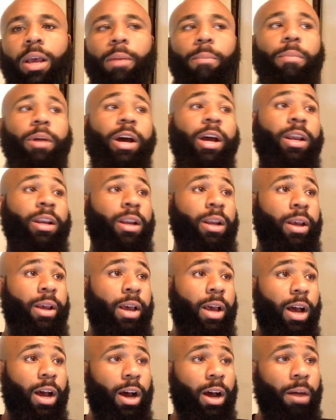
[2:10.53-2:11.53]
but
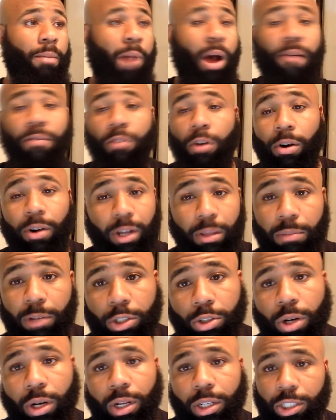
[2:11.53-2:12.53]
I've already been
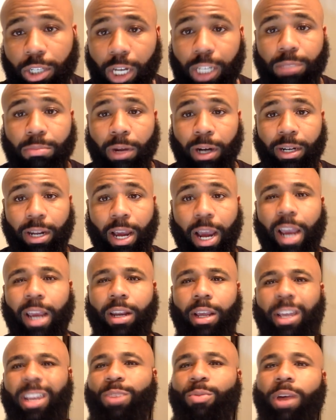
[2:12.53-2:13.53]
trying to change my
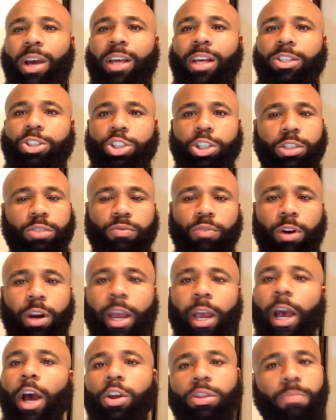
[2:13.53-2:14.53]
diet anyways, just for
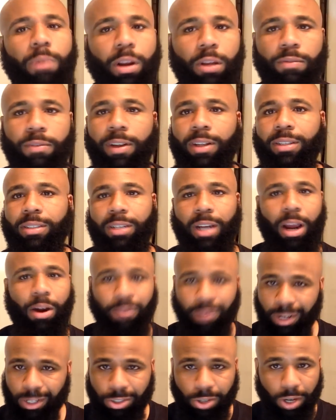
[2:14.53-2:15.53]
health benefits,
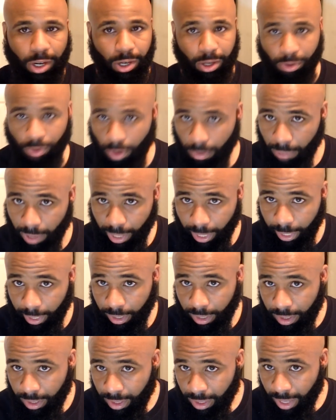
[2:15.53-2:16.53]
not really trying to grow my,
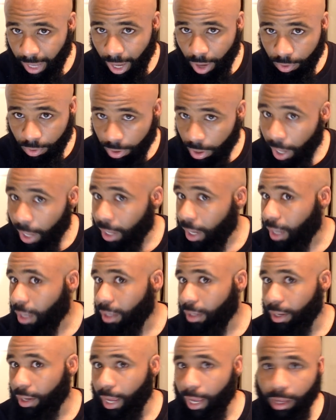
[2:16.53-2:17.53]
like, I don't know, I kind
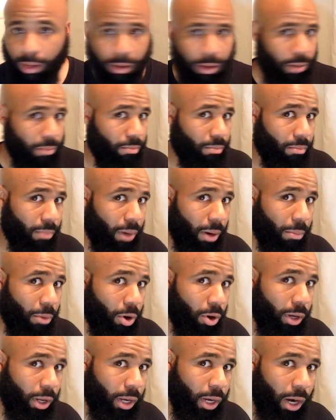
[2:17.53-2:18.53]
of like my
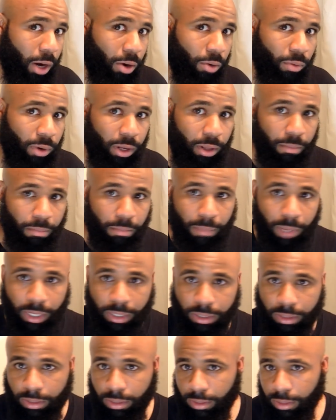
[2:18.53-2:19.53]
bald head. I don't really
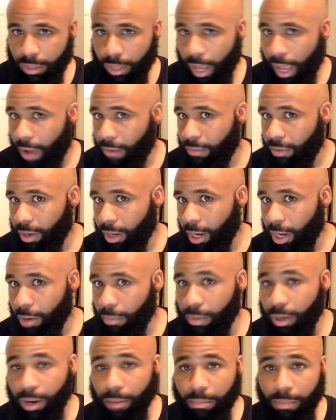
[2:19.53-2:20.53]
miss having hair,
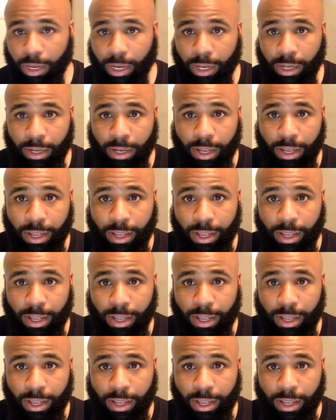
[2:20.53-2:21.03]
but I mean,